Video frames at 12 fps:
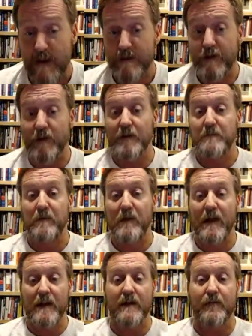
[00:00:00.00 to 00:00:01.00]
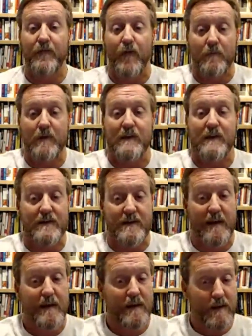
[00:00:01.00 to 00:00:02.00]
So there's plenty of
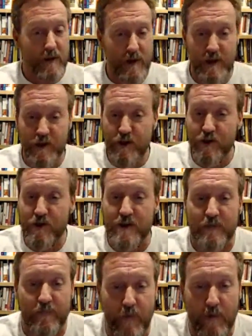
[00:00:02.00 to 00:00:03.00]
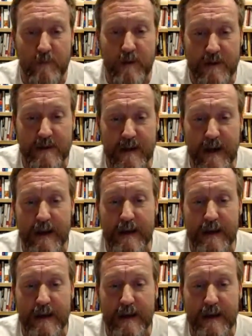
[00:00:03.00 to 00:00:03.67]
formulas. You can use the formulas that I